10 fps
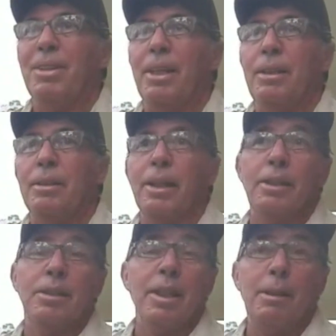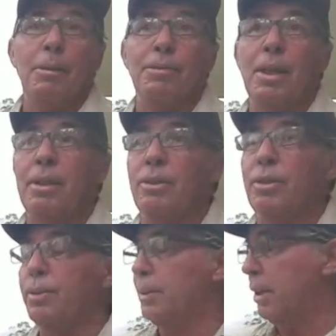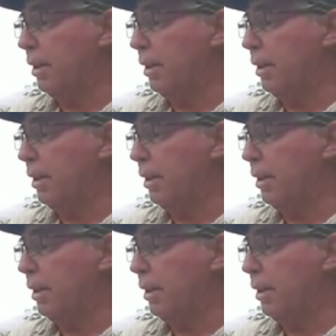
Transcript: they let us claim off their insurance.